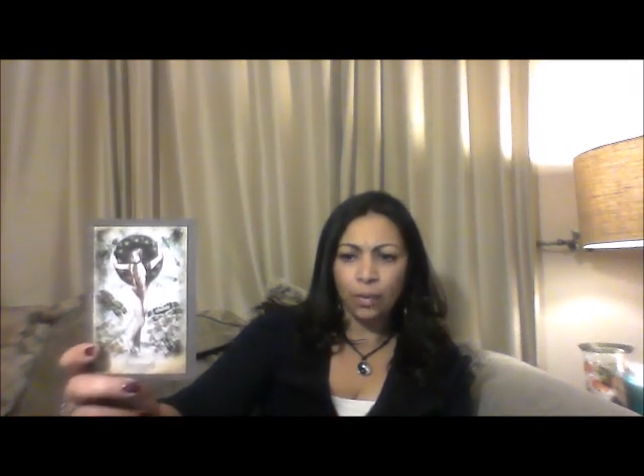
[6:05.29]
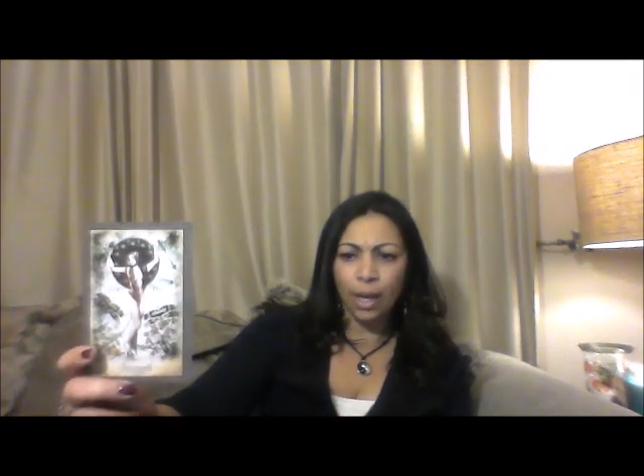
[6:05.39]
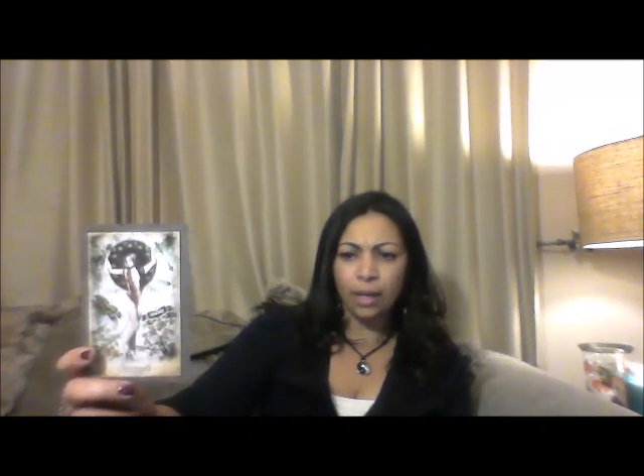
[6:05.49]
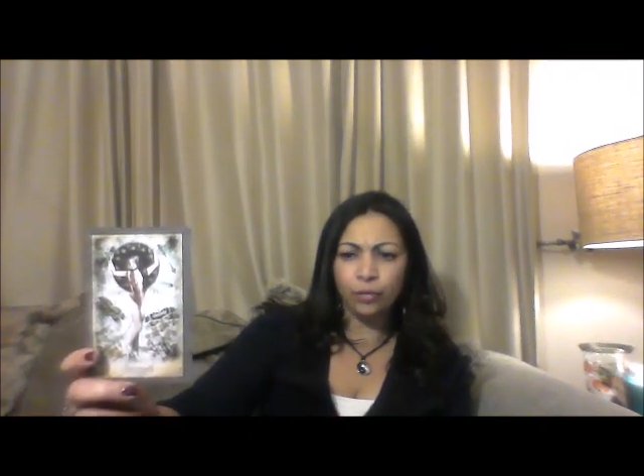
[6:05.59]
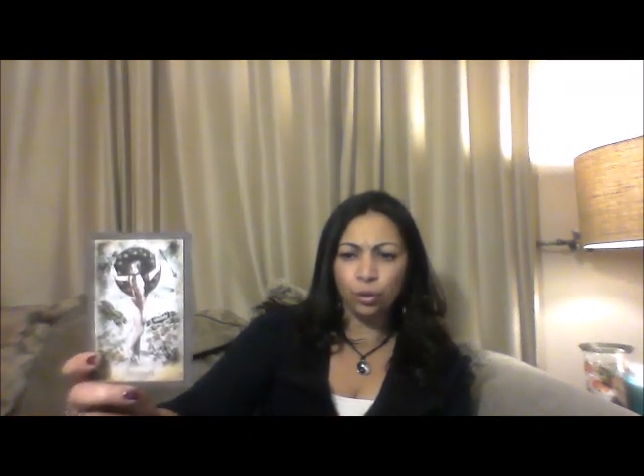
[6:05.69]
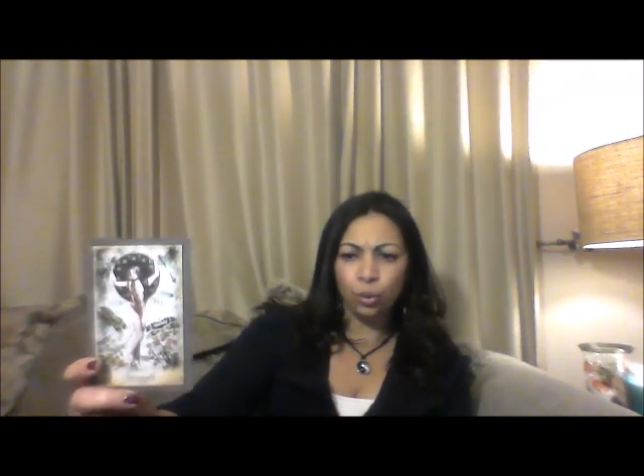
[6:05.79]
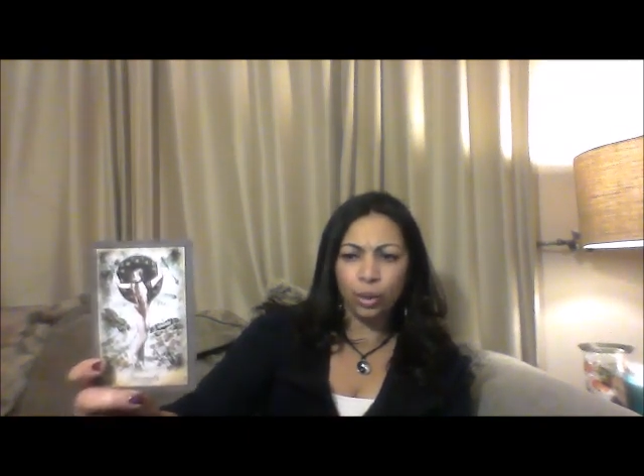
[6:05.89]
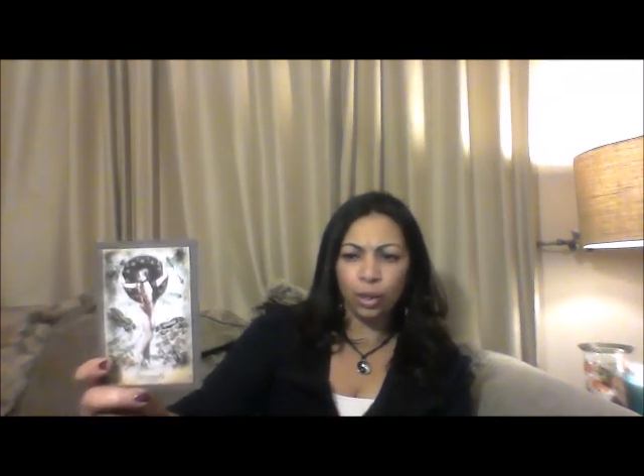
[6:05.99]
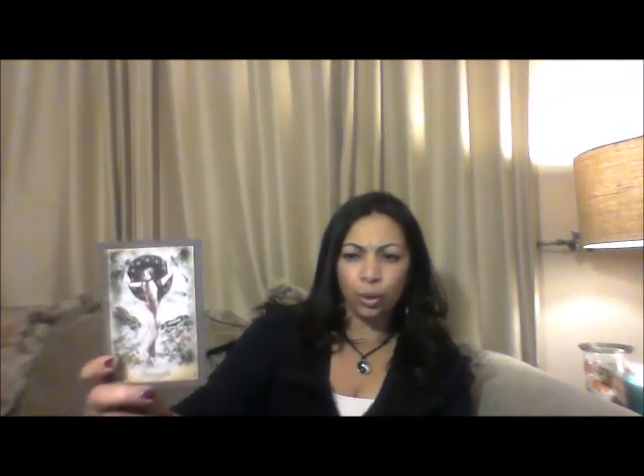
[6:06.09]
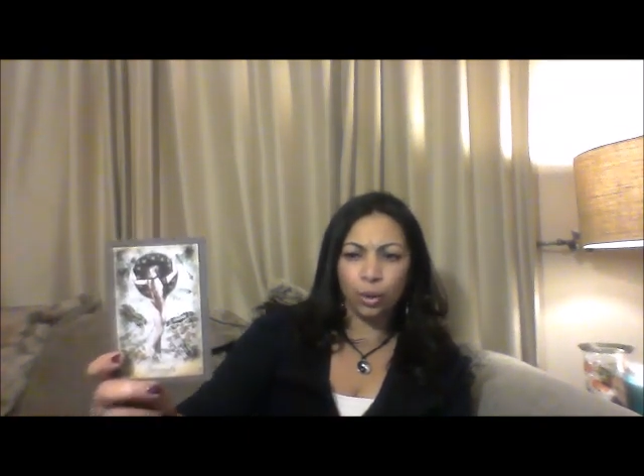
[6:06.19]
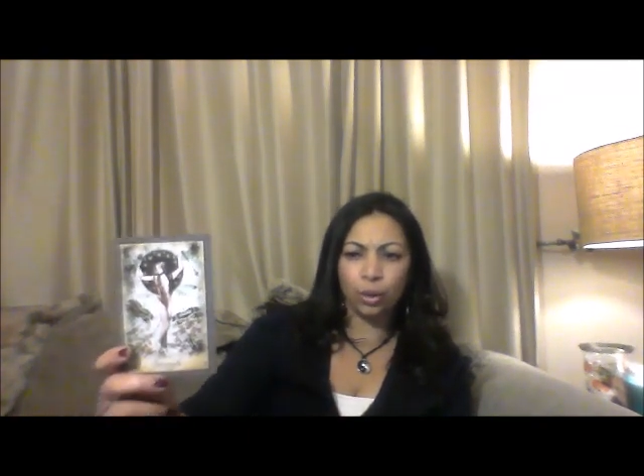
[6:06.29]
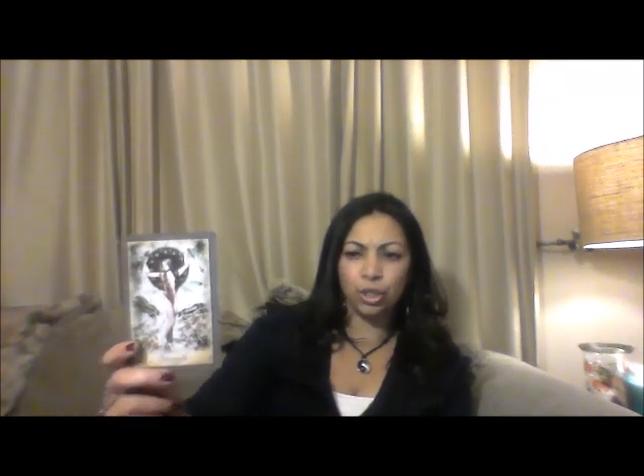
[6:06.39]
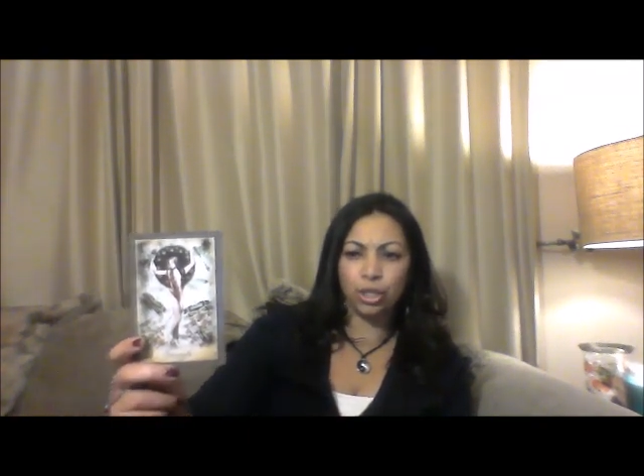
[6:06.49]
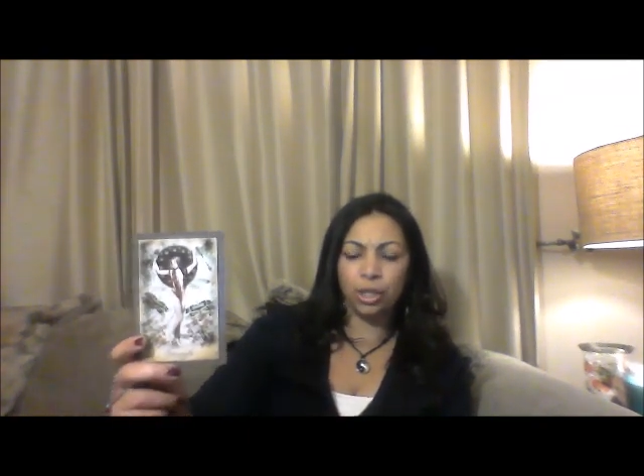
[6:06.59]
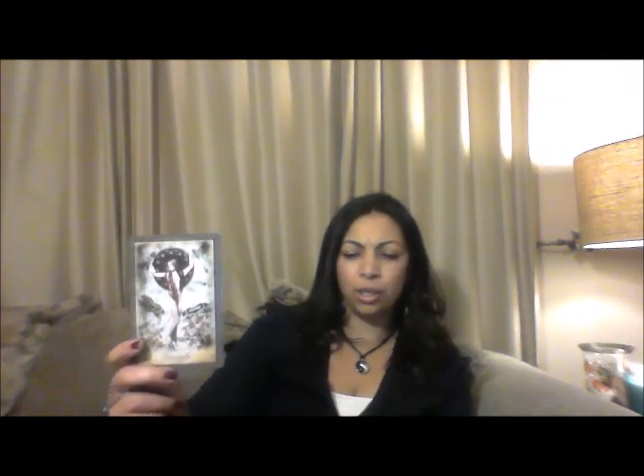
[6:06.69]
And if you look at her,
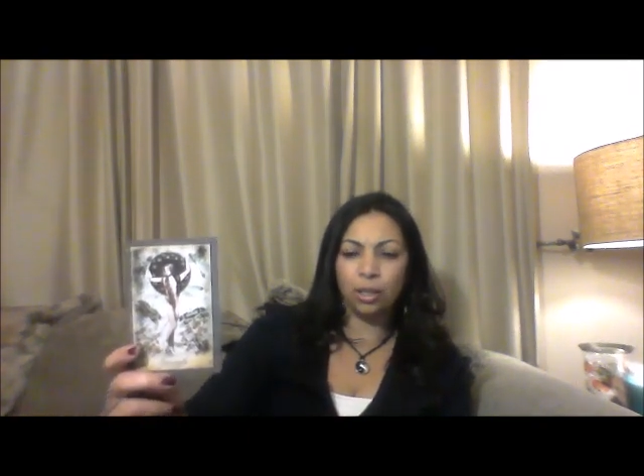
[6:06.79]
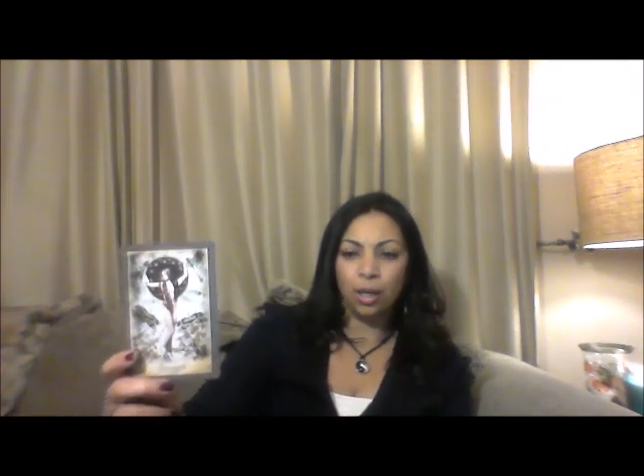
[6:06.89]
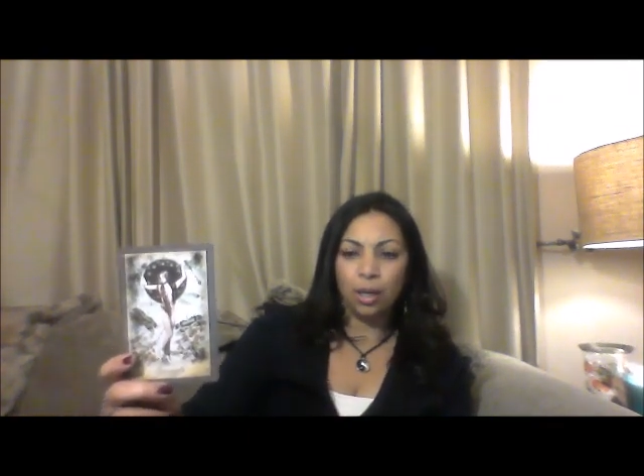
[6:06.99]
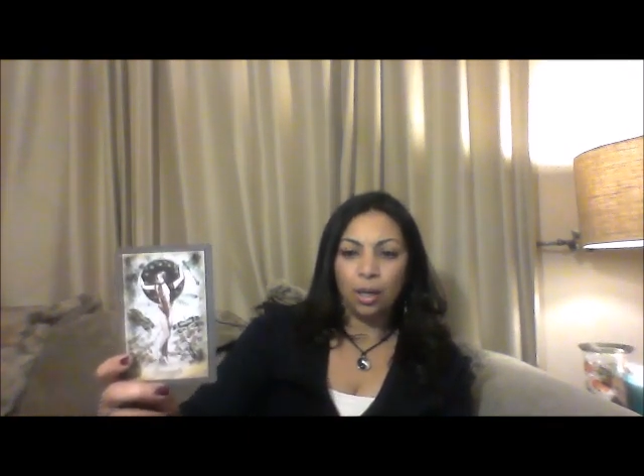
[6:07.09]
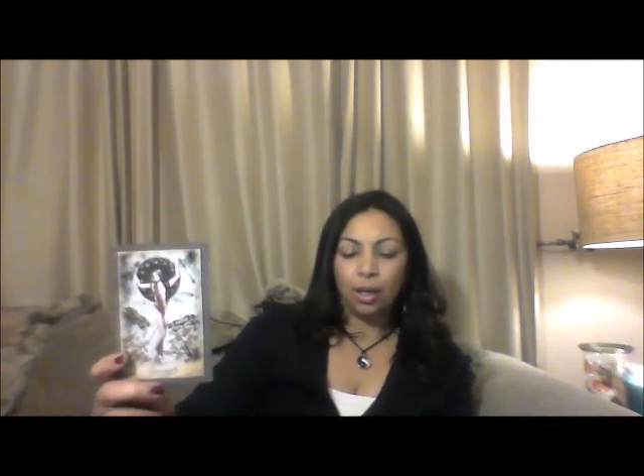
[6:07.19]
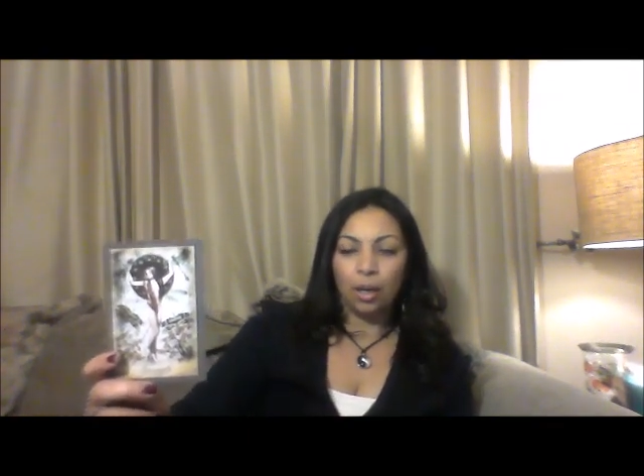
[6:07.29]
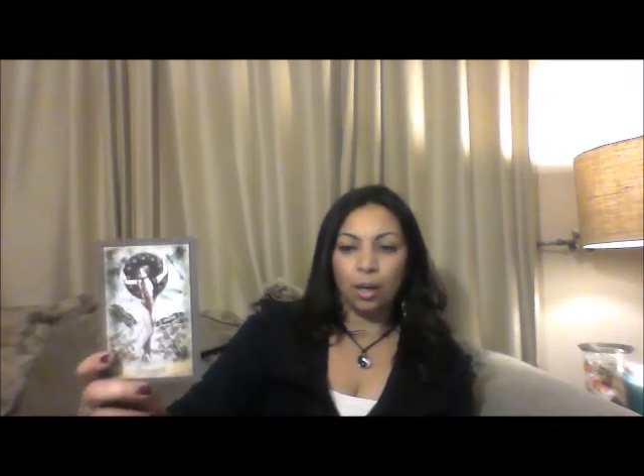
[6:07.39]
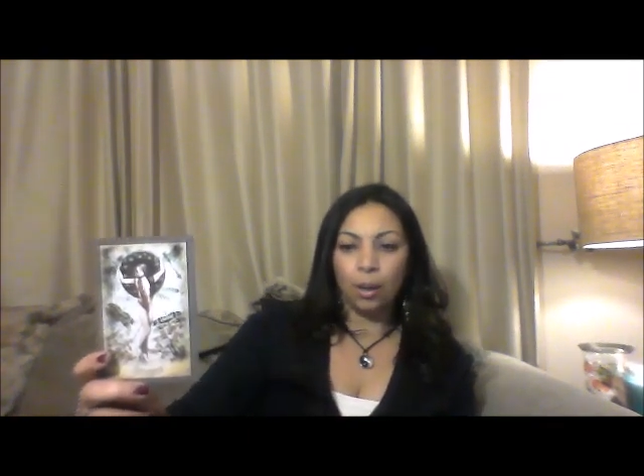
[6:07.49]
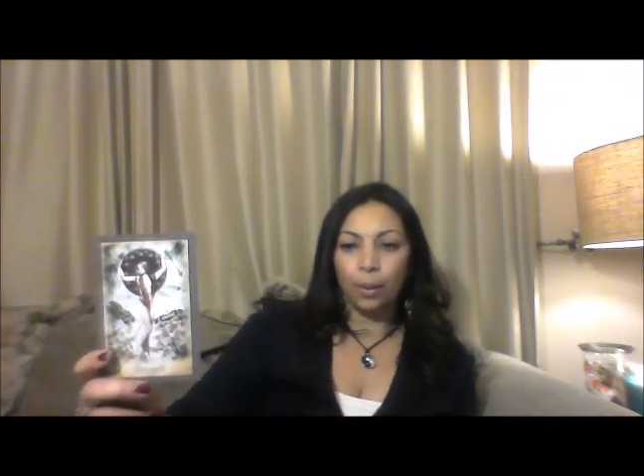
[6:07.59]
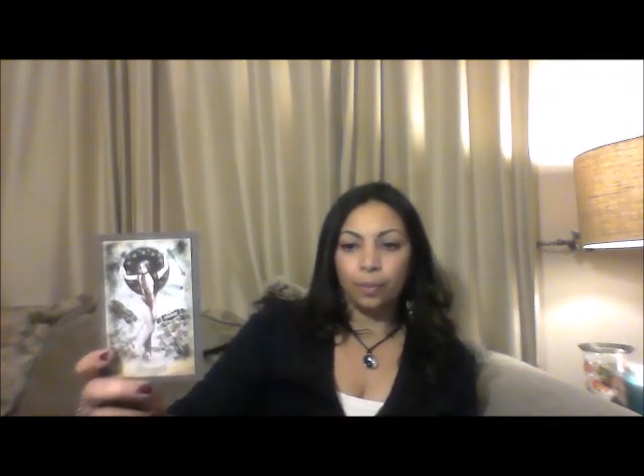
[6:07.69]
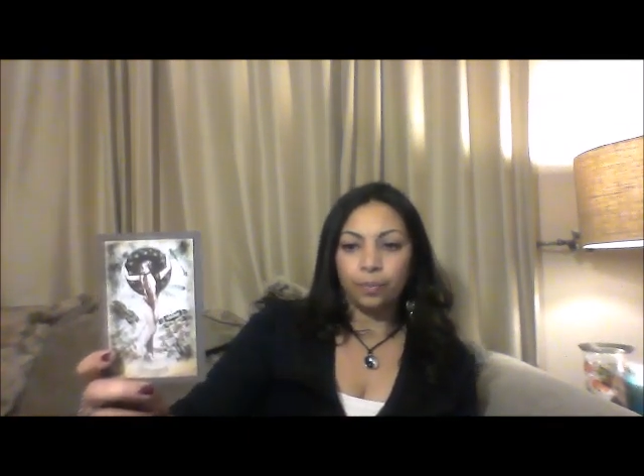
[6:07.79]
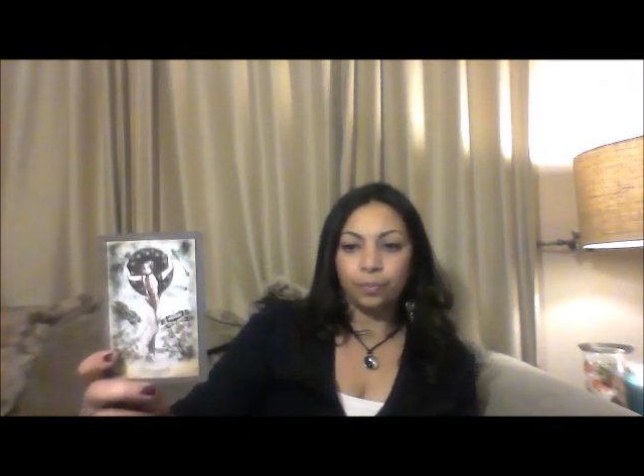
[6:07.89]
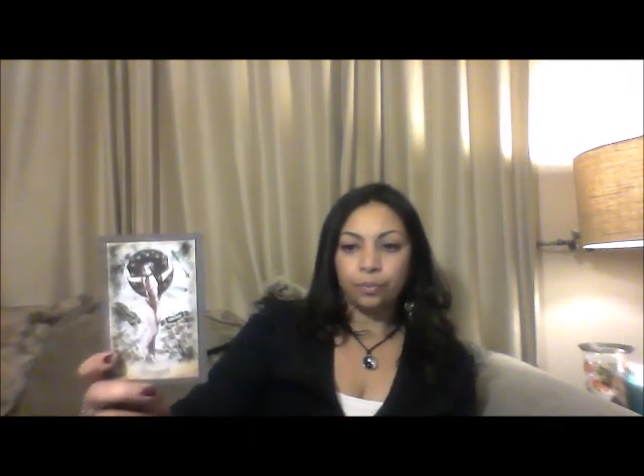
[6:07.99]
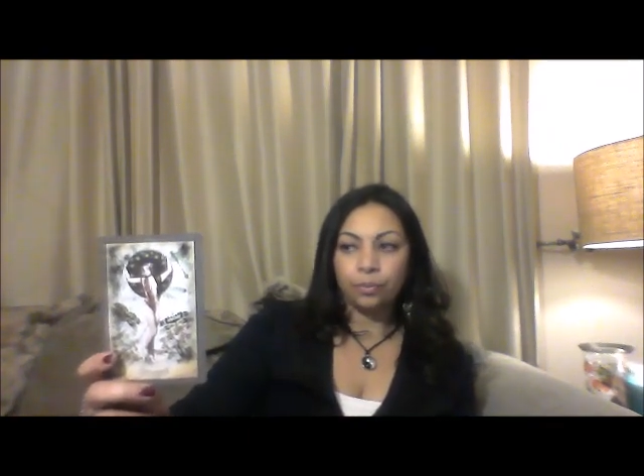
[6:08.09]
um,